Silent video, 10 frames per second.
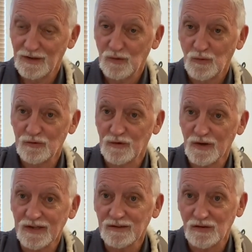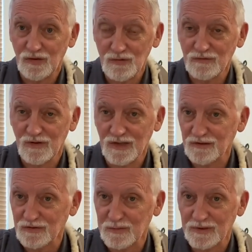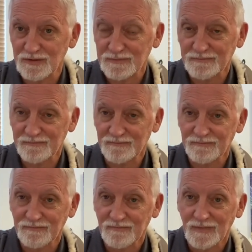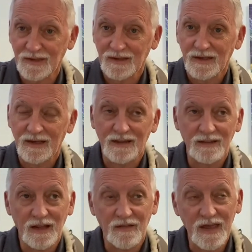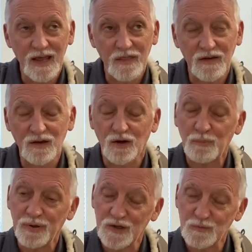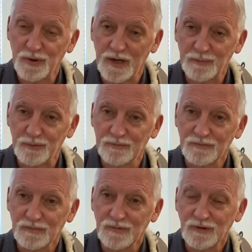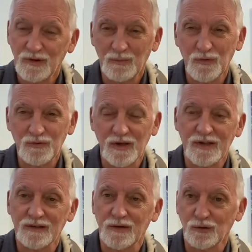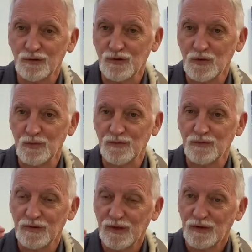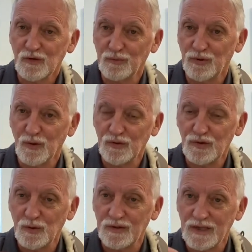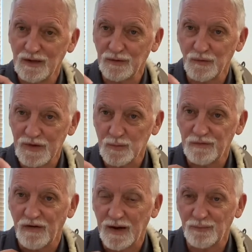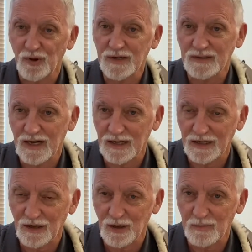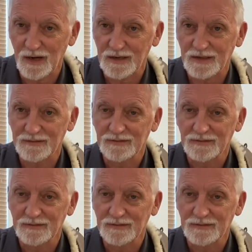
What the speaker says: was learning to tune the instrument. Now, they had a thing called a pitch pipe, almost like little tubes to blow into, and a reed would vibrate, kind of like a harmonica.